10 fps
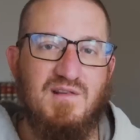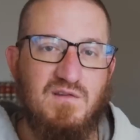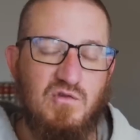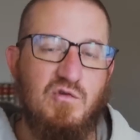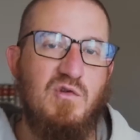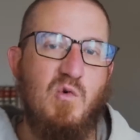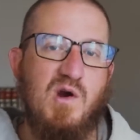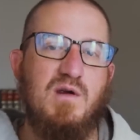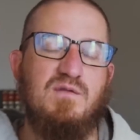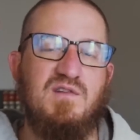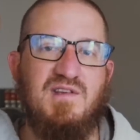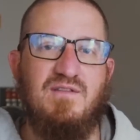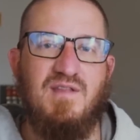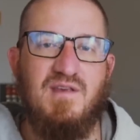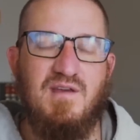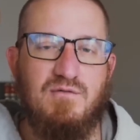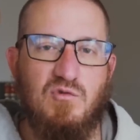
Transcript: Let's do the work of receiving the gift.